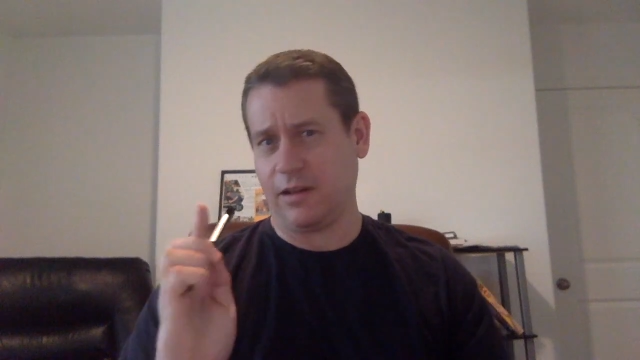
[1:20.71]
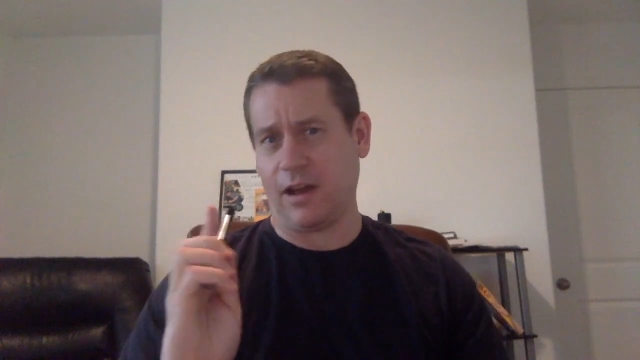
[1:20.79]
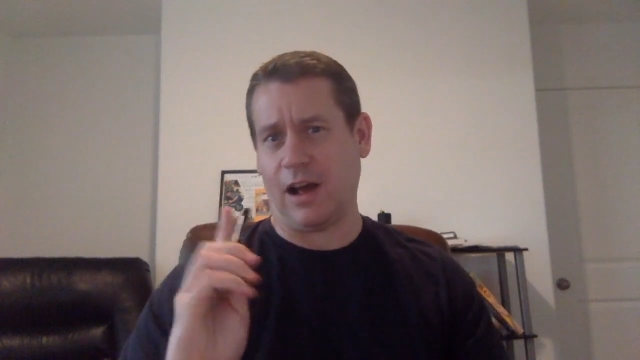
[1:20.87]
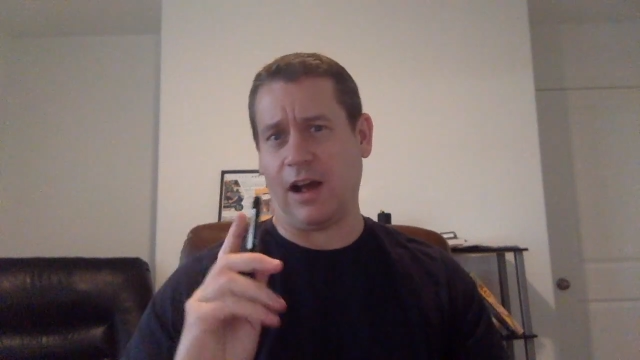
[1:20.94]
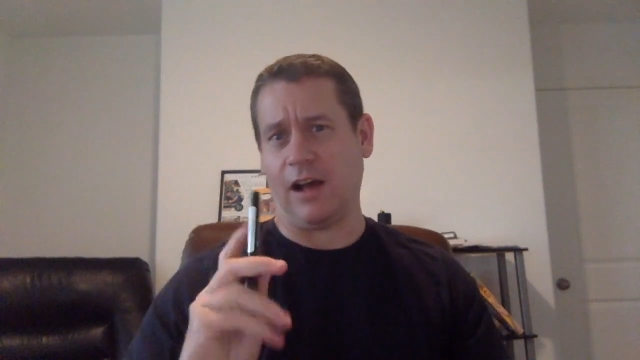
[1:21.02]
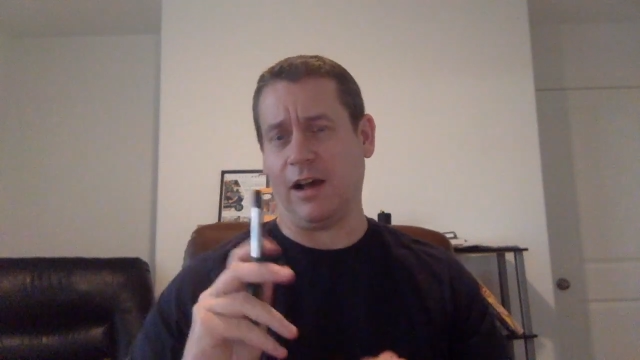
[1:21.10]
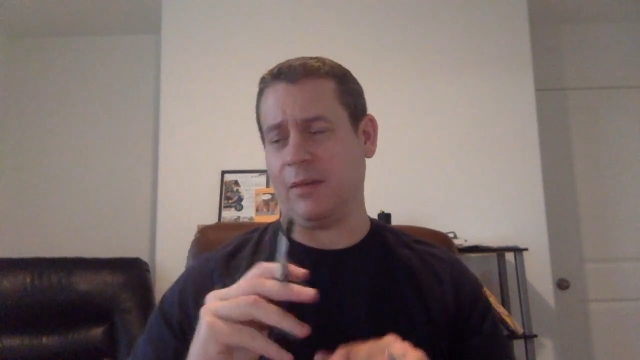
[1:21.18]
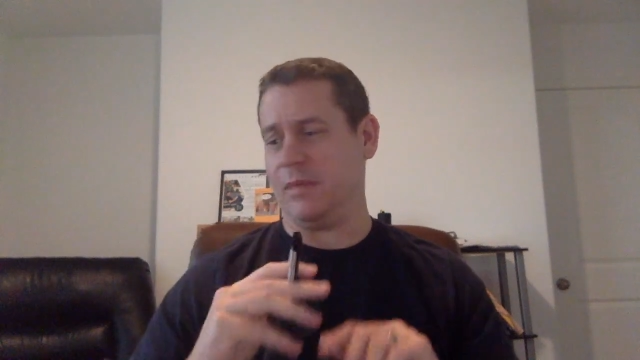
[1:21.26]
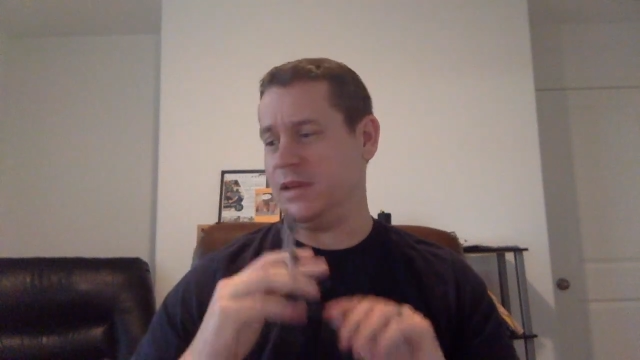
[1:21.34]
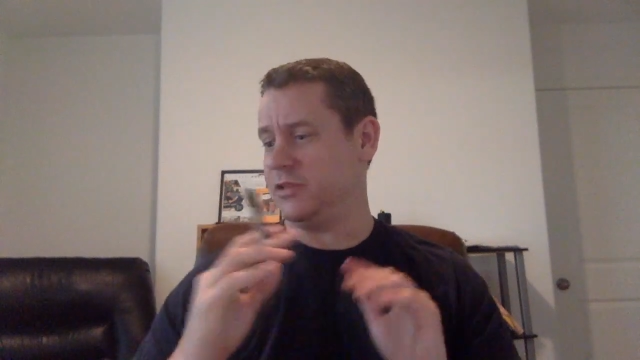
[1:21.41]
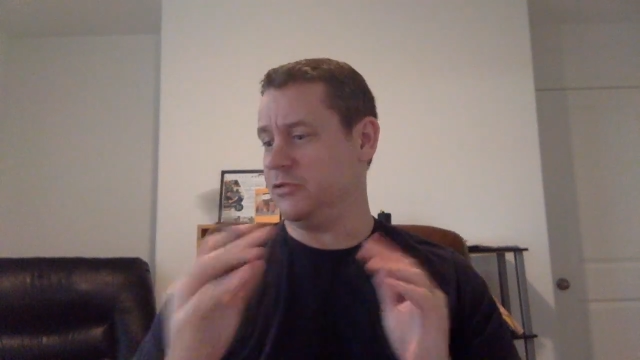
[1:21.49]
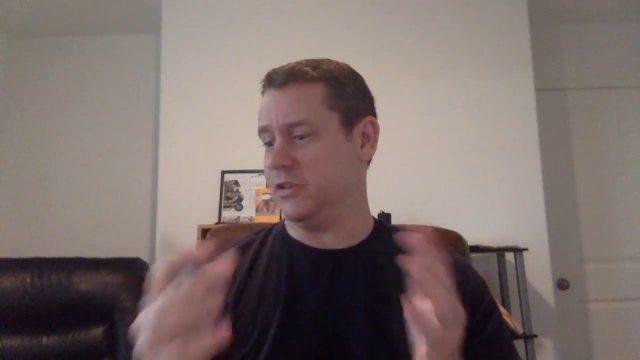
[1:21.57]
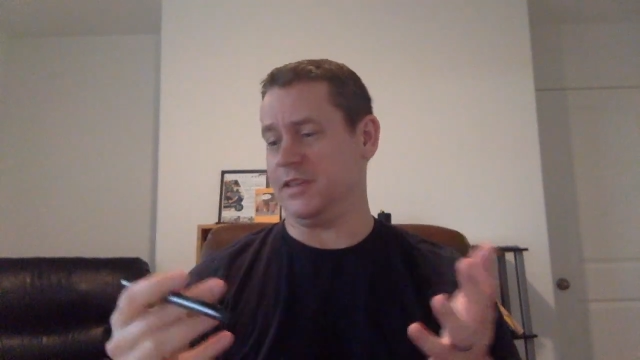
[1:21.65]

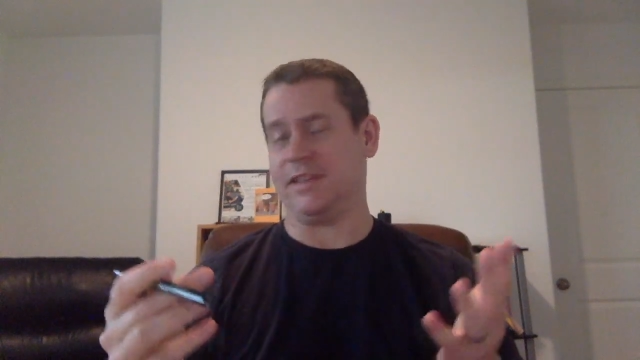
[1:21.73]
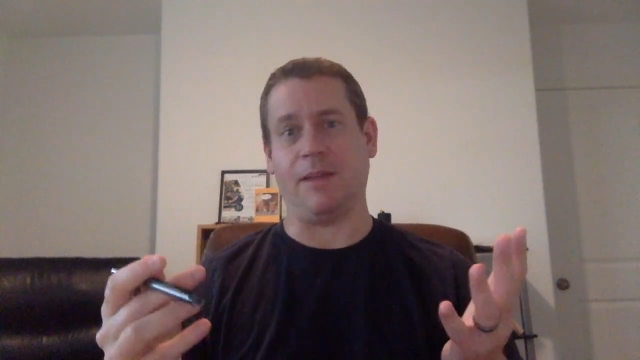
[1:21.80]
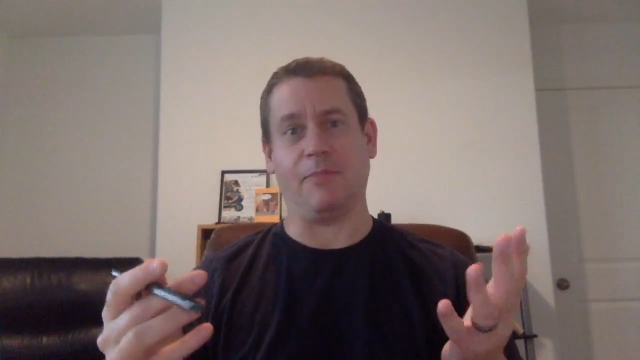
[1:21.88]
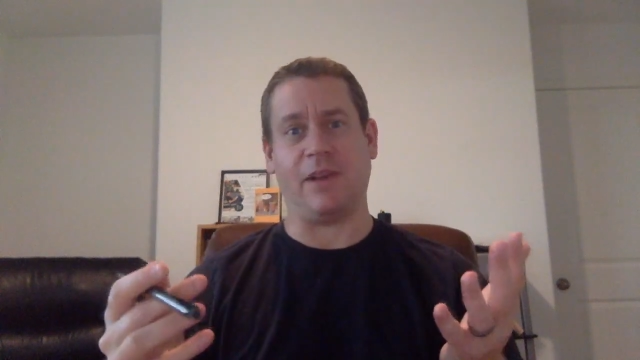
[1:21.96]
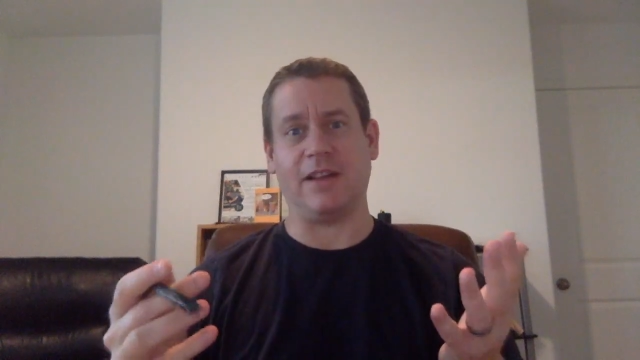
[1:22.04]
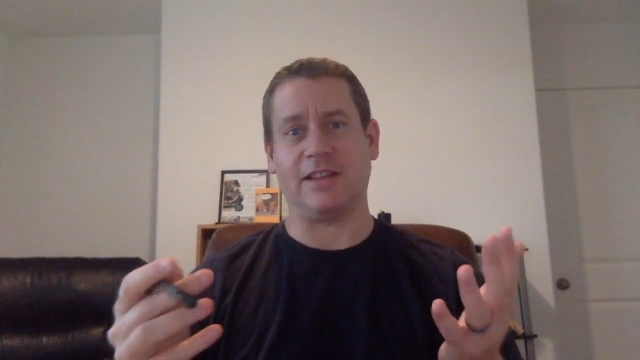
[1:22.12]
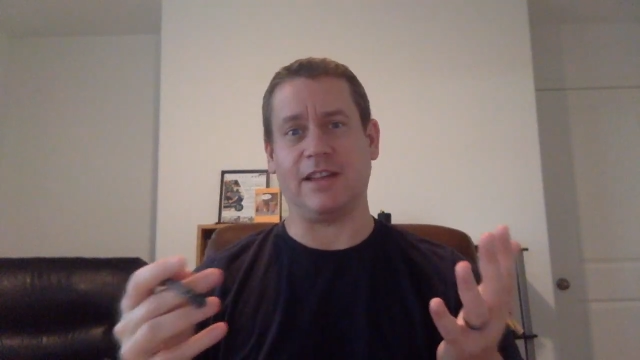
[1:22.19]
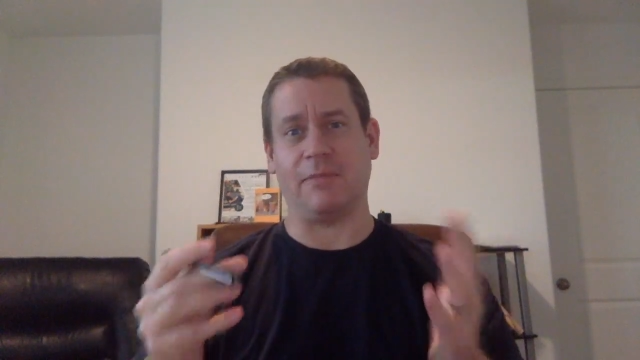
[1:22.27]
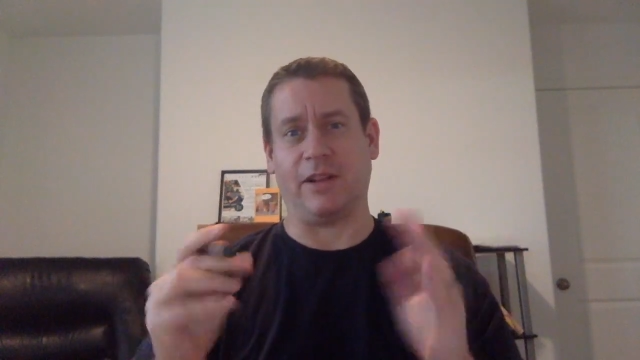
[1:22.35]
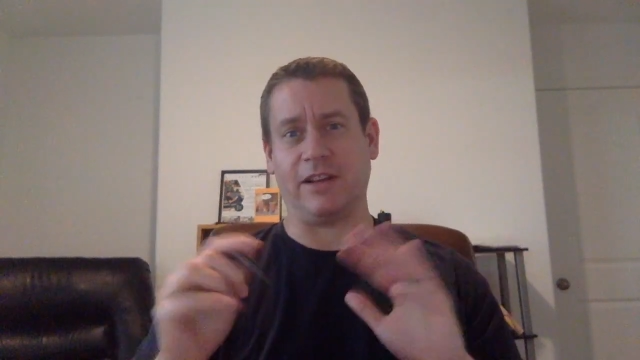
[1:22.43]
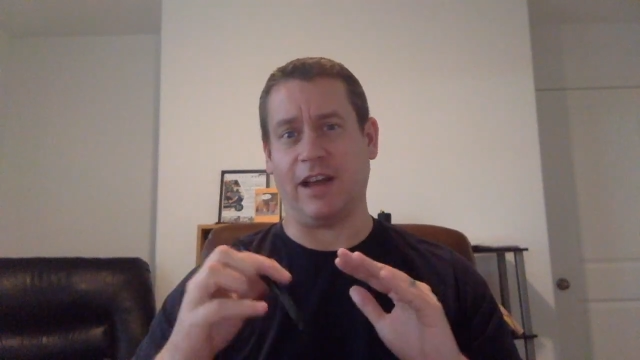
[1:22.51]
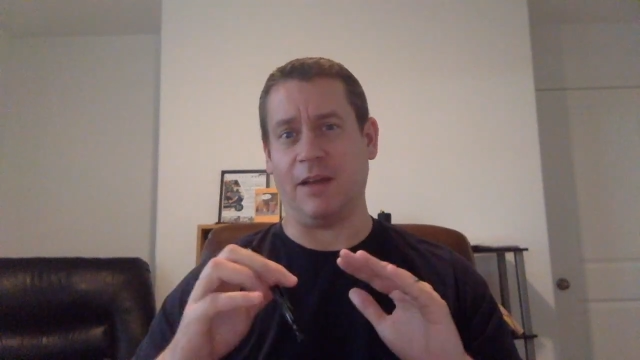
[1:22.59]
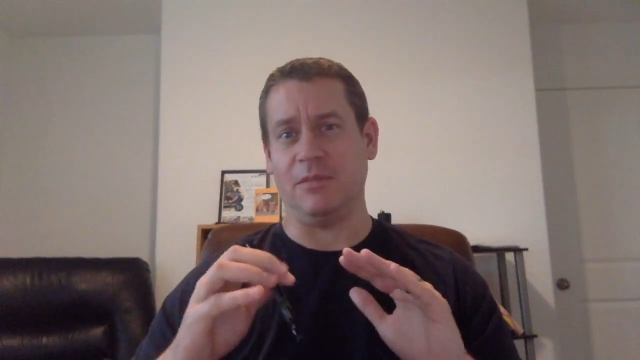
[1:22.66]
and do it step by step
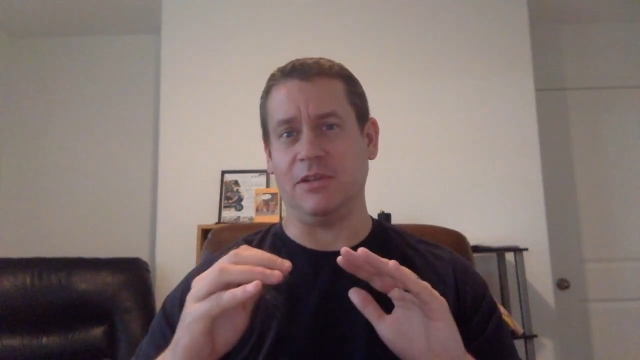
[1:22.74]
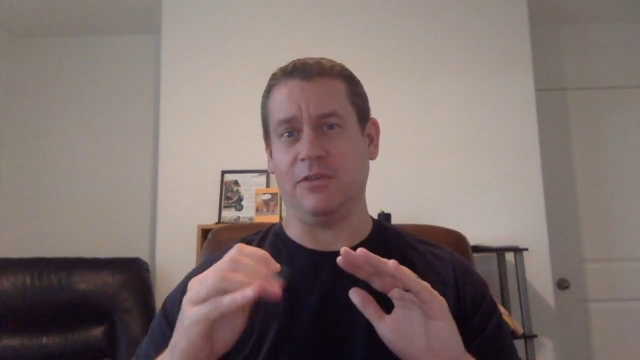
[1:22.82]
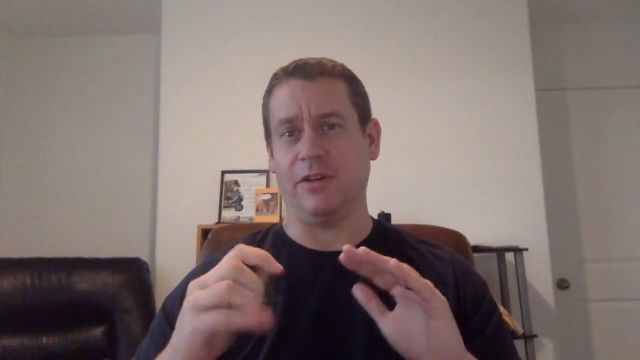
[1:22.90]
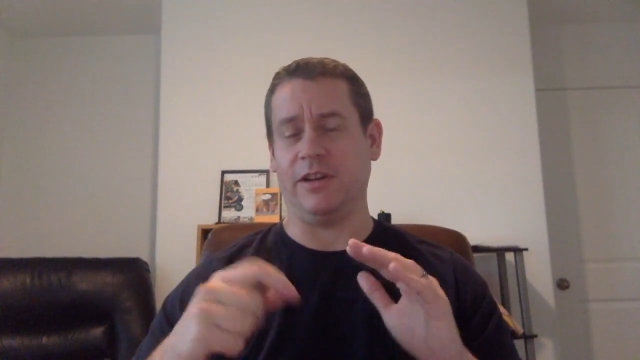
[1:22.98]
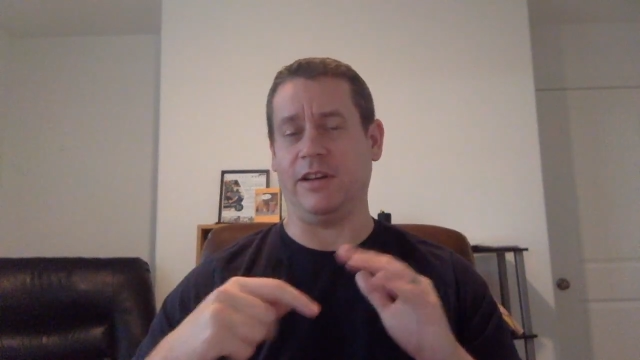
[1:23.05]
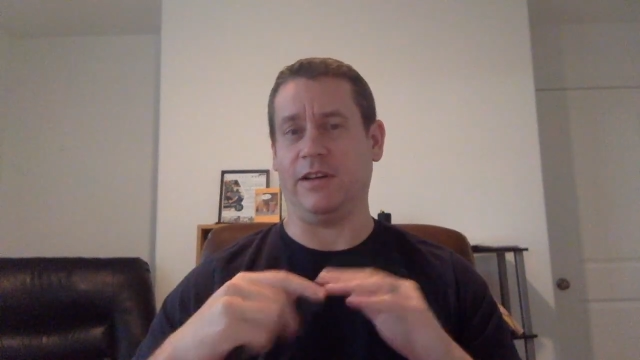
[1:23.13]
like I'm doing,